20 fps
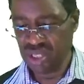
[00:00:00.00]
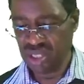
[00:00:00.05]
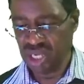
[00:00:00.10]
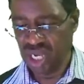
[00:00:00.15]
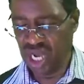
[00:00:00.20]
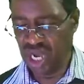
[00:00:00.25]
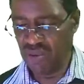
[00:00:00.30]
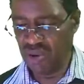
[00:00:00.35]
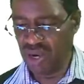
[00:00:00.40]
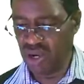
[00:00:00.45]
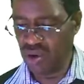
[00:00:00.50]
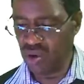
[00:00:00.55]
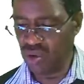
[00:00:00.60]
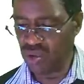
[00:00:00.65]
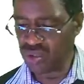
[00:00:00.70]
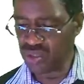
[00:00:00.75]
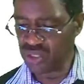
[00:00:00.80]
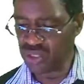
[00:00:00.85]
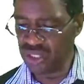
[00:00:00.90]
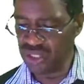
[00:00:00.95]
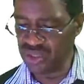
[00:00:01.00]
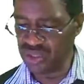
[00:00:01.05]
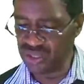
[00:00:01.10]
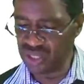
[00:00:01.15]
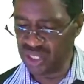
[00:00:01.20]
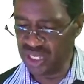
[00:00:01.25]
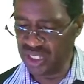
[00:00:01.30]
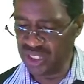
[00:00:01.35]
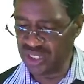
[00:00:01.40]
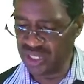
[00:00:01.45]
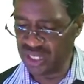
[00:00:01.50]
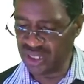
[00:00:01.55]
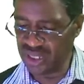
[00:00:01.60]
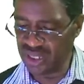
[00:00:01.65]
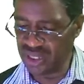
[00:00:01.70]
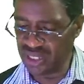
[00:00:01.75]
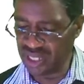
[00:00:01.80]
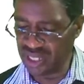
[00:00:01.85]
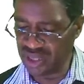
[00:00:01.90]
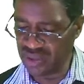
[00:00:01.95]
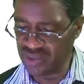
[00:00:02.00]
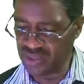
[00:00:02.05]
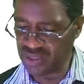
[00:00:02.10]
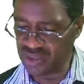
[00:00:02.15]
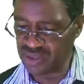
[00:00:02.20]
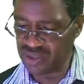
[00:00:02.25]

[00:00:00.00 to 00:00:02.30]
Our cost is 800,000